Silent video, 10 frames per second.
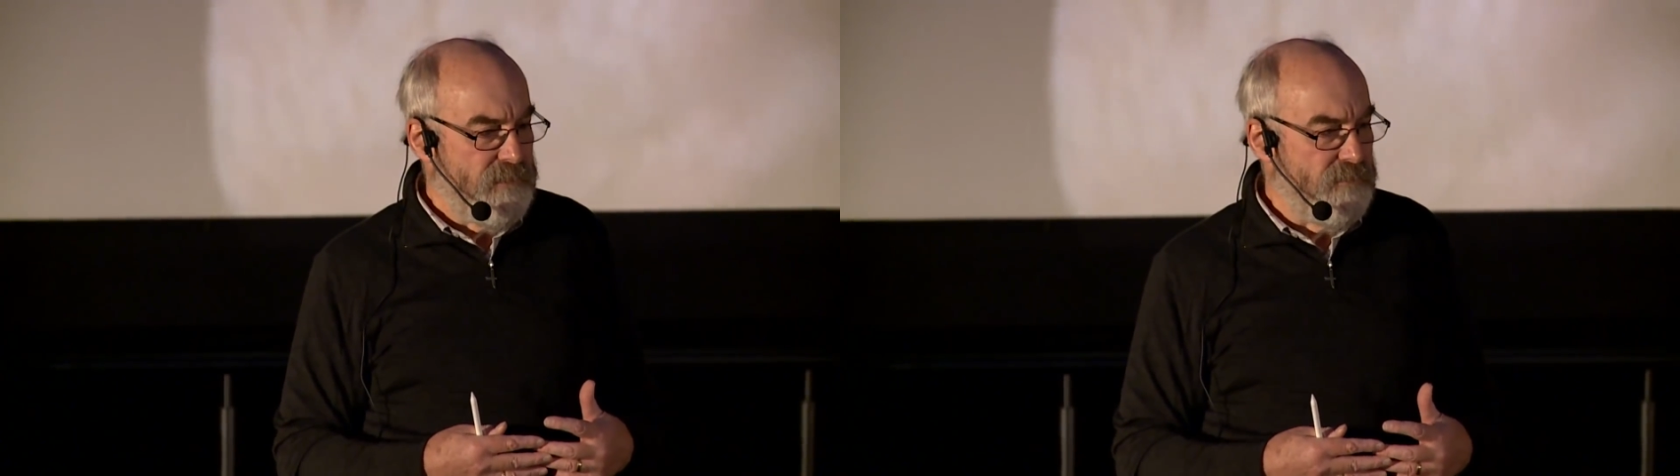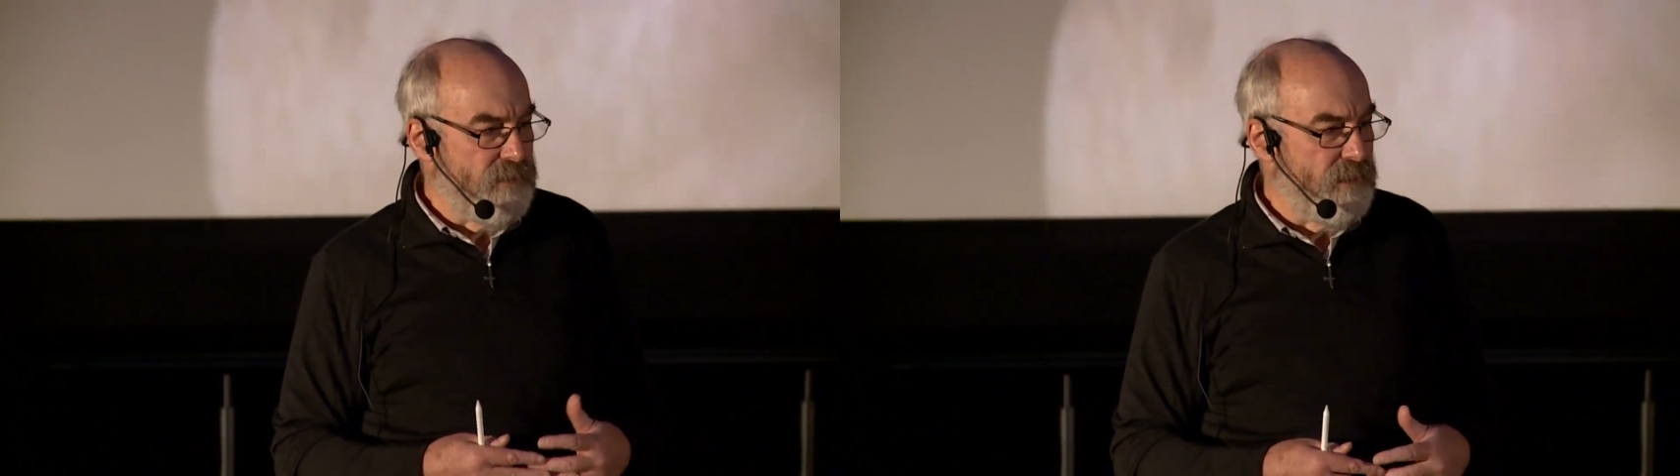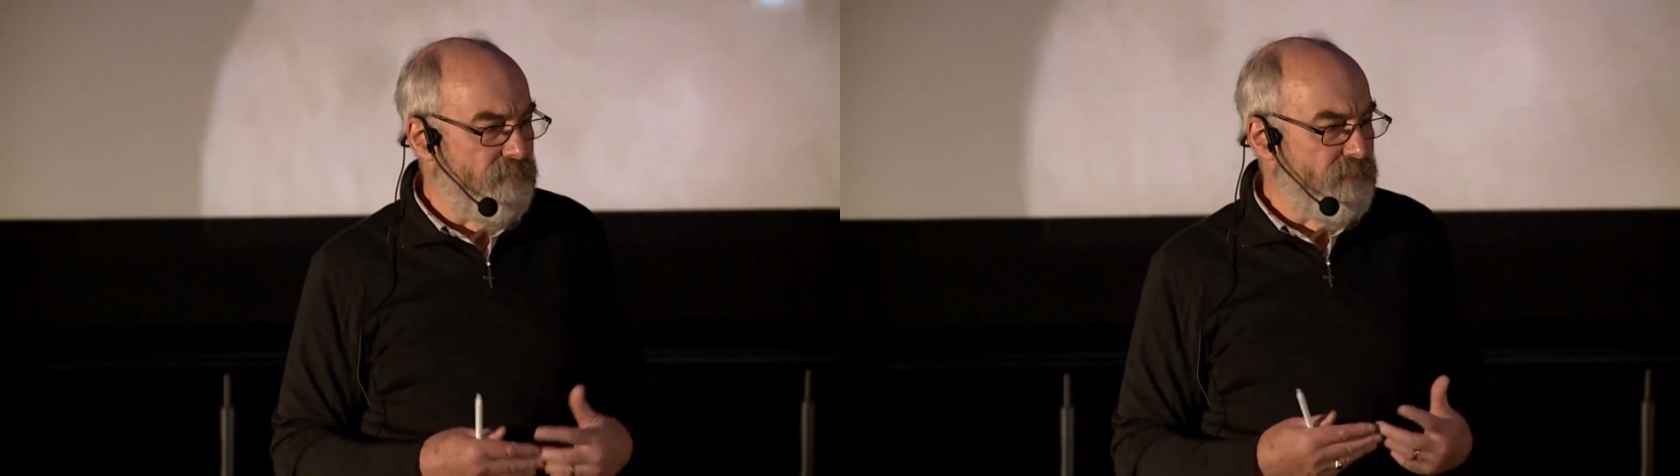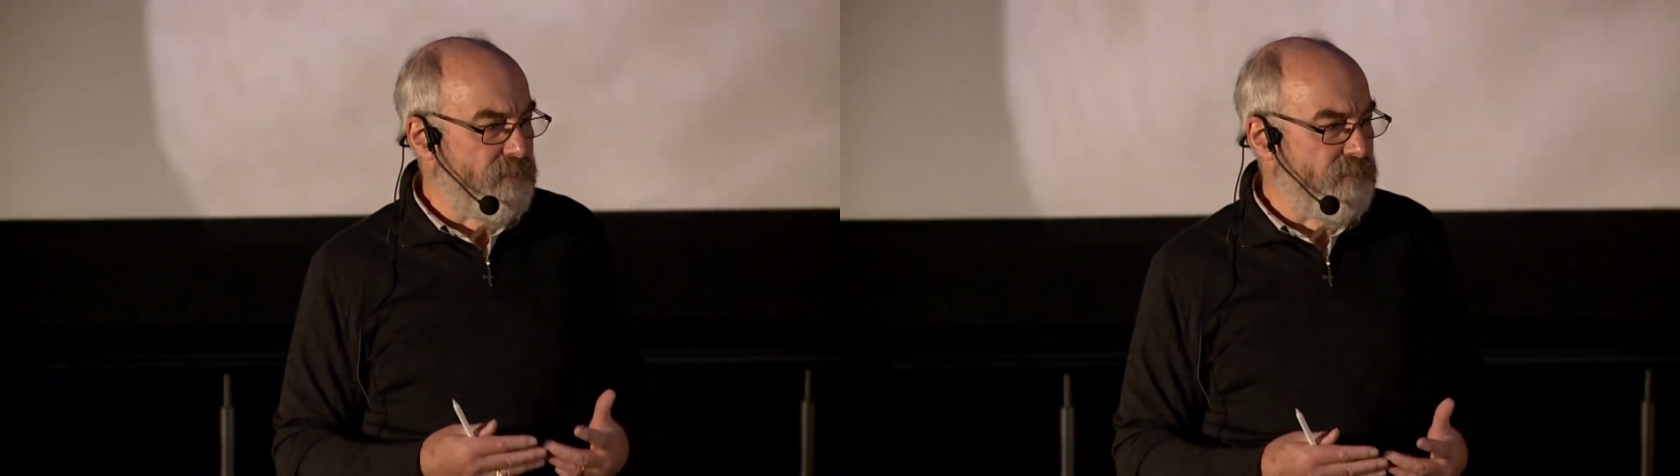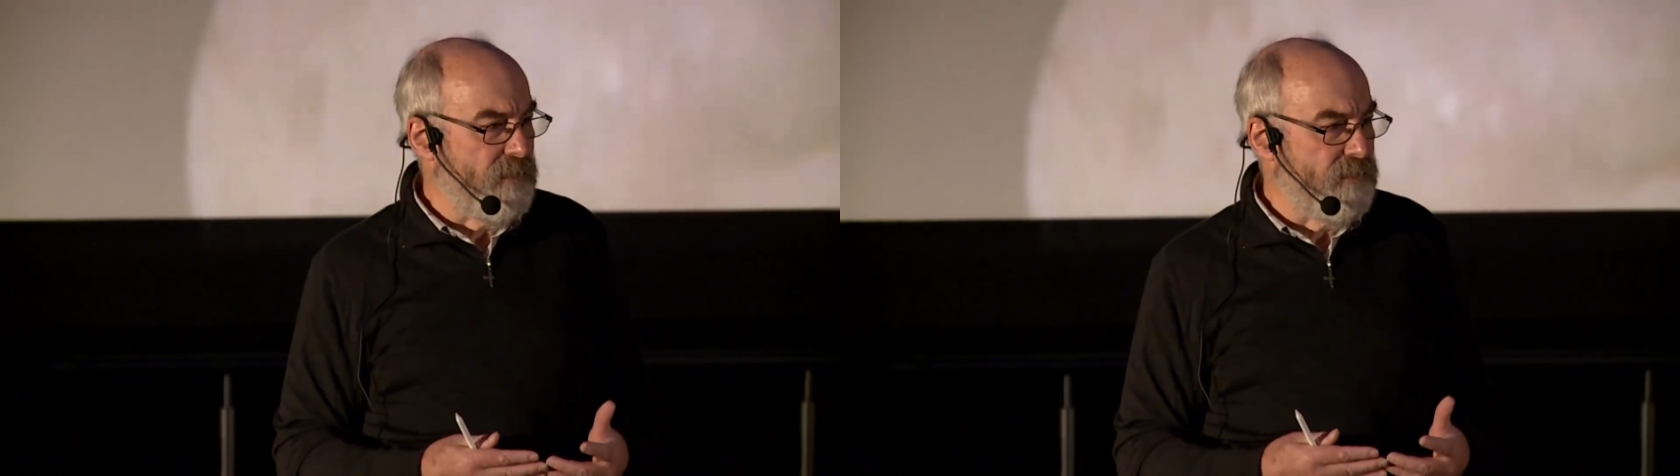you'd go for the
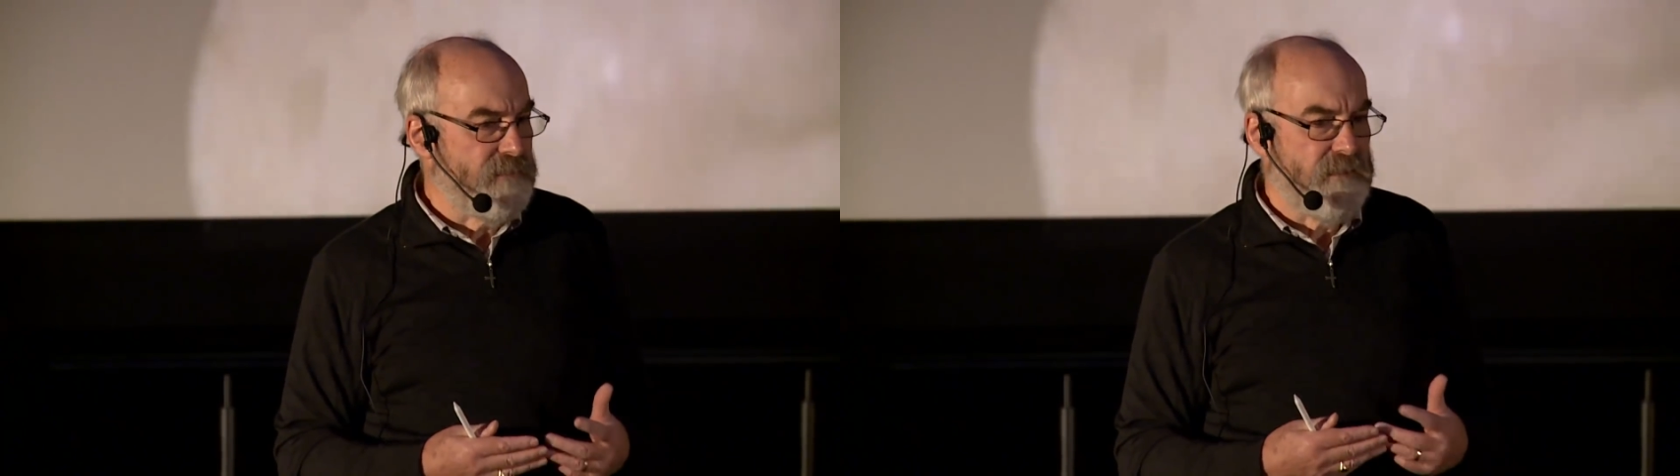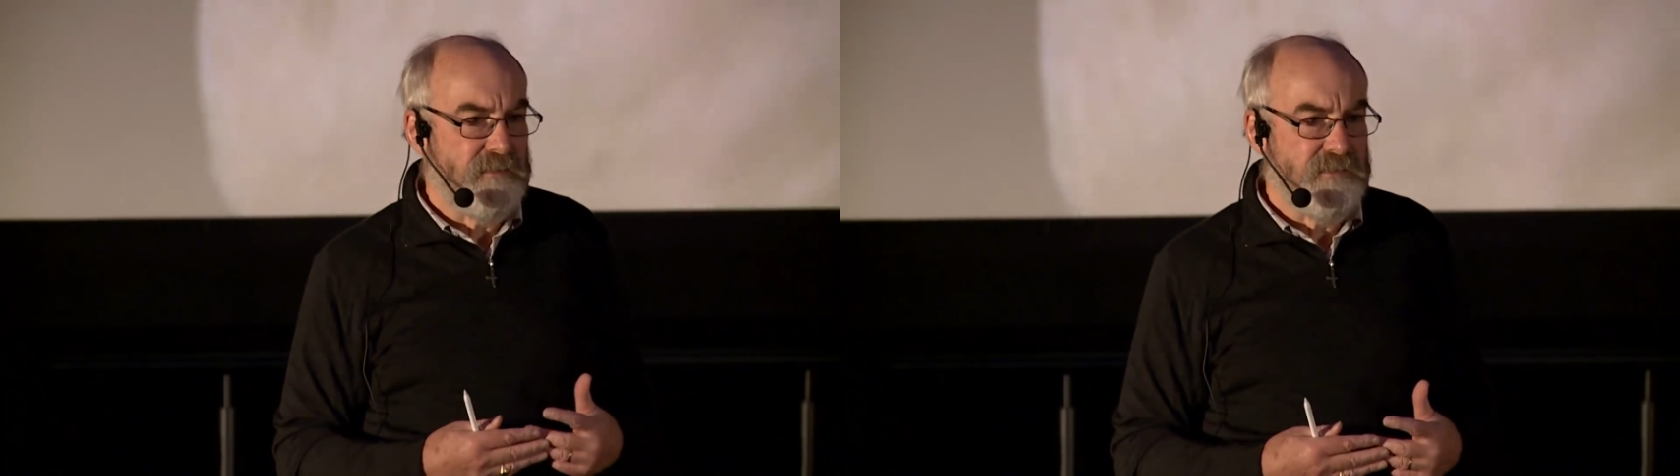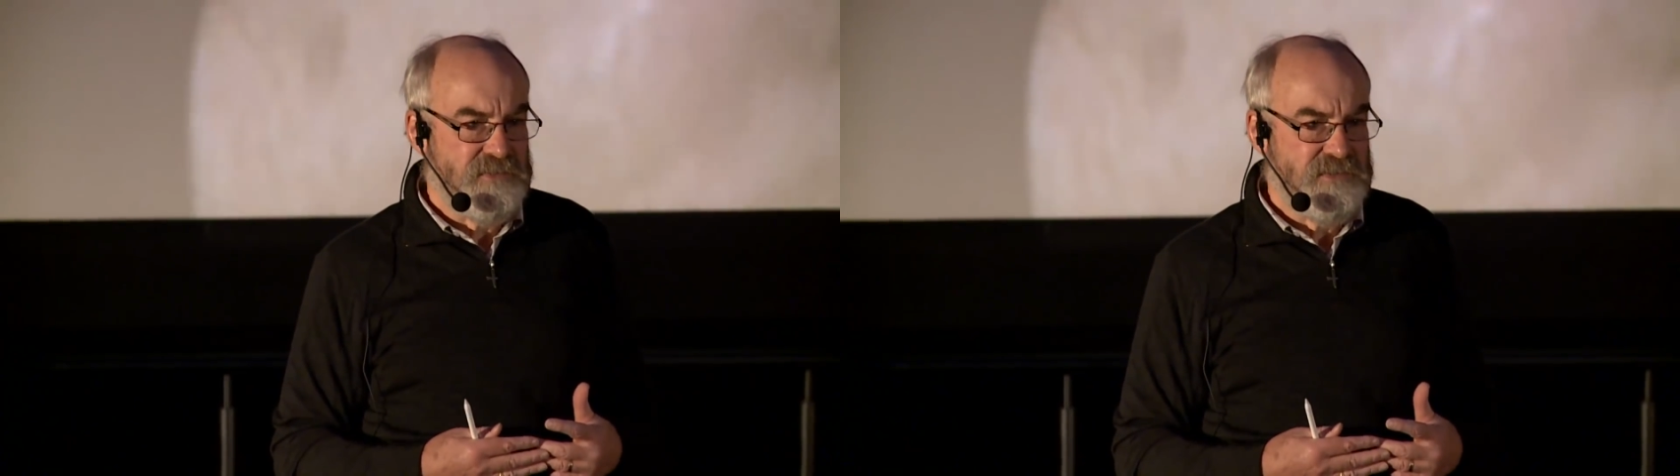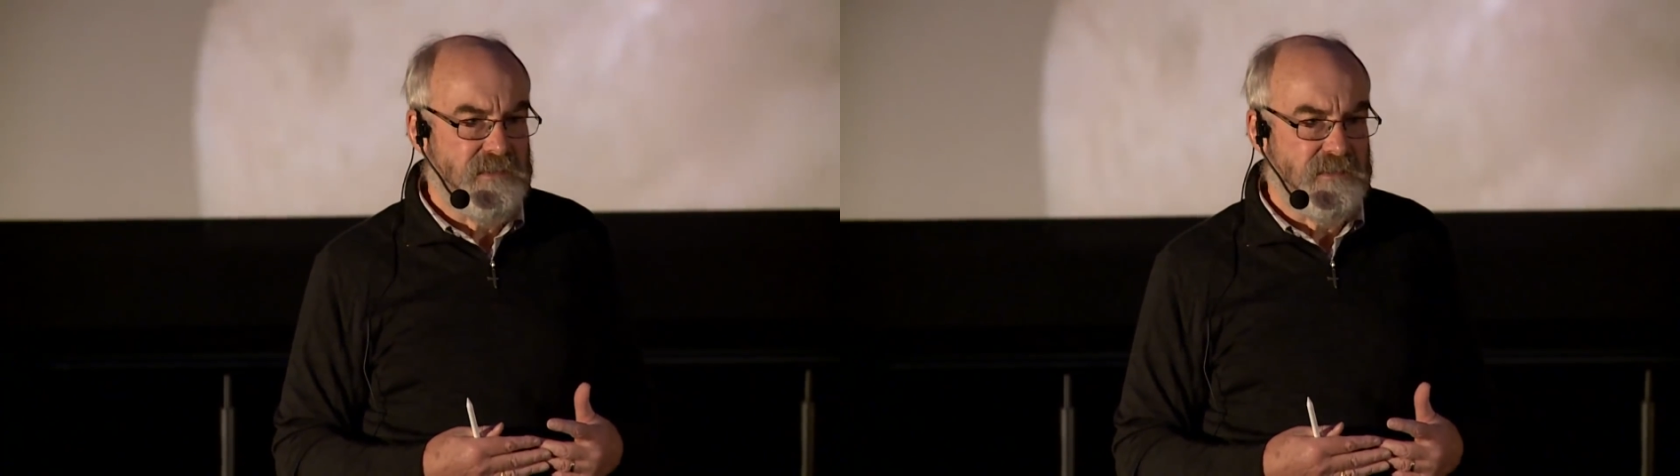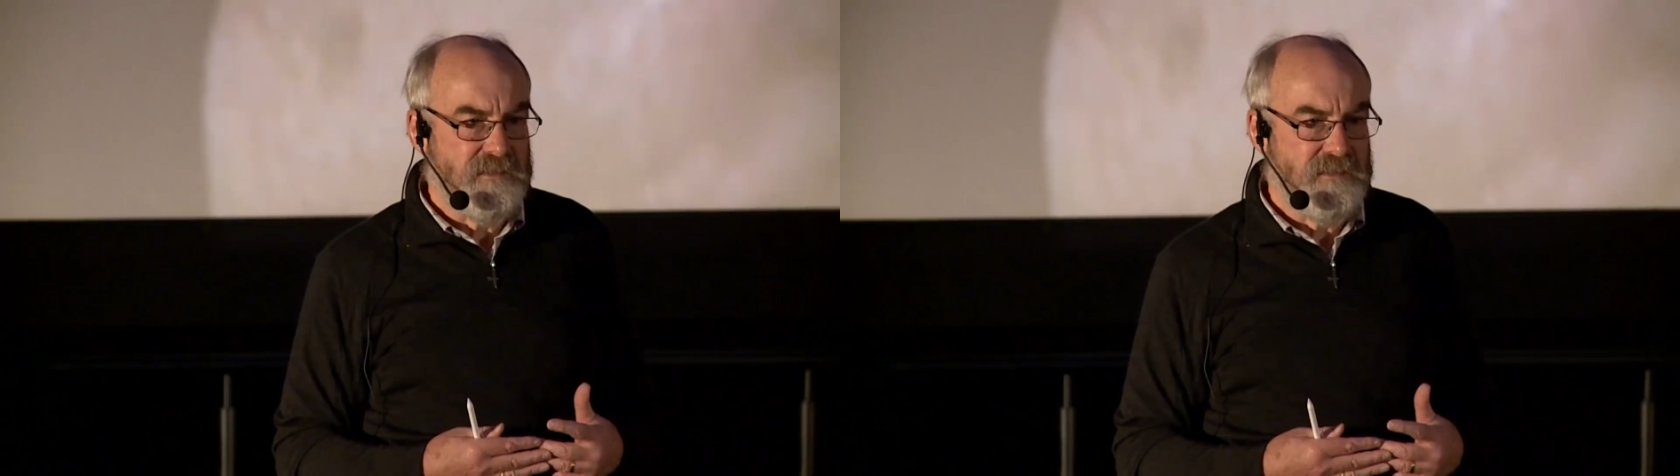crocodile or the
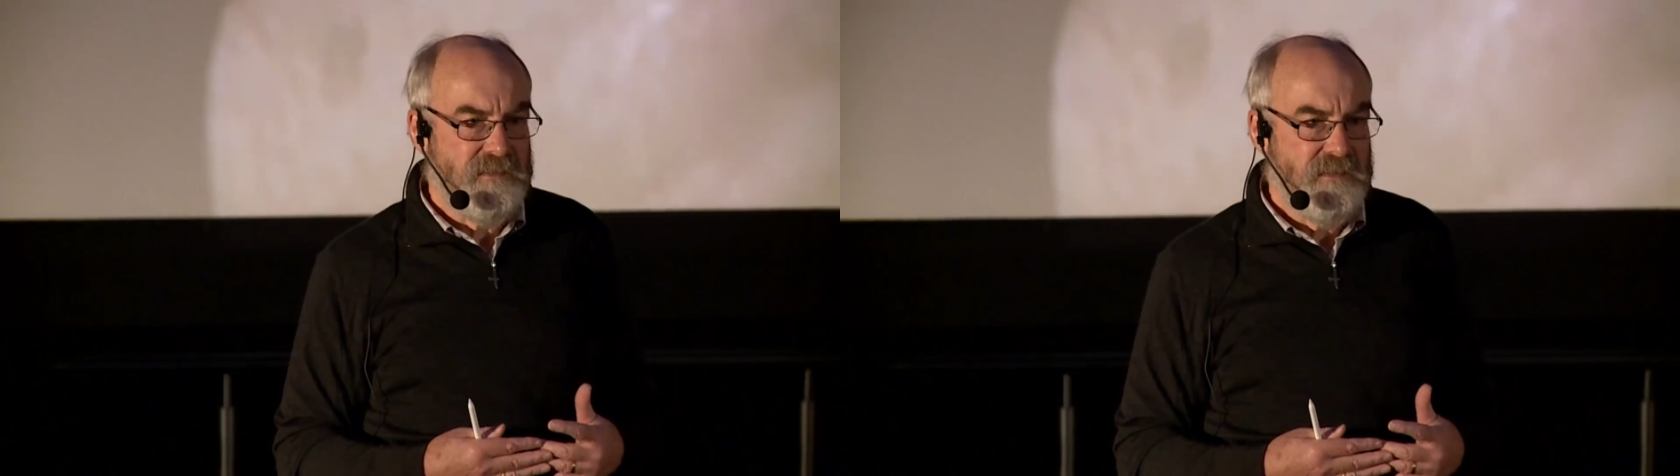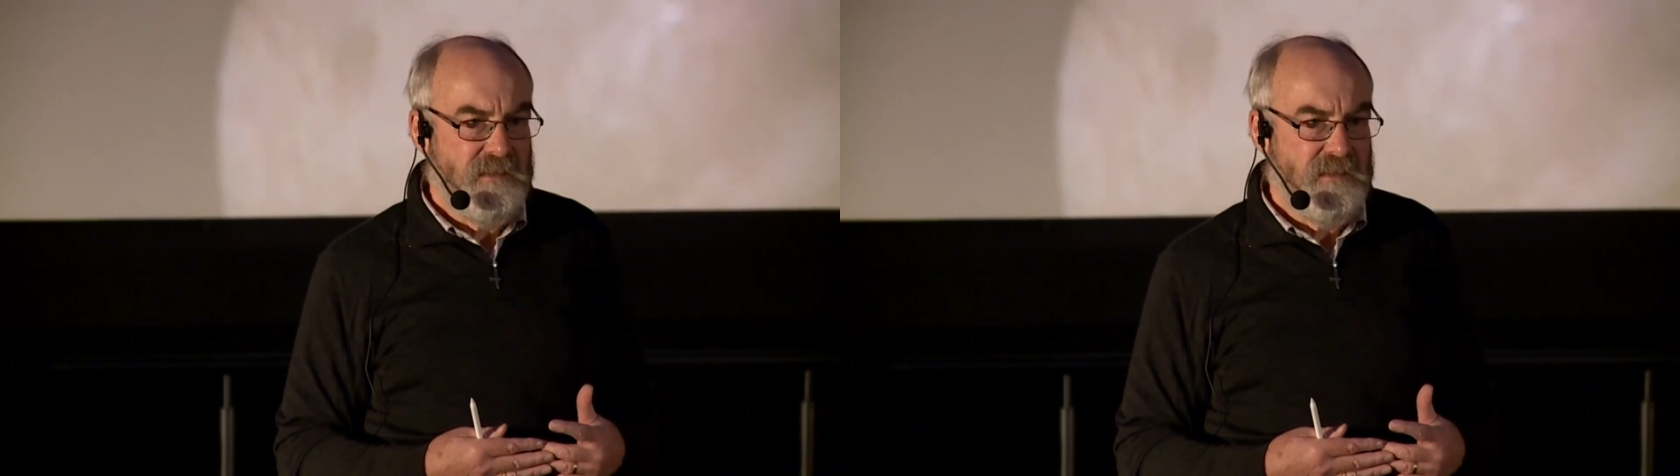shark.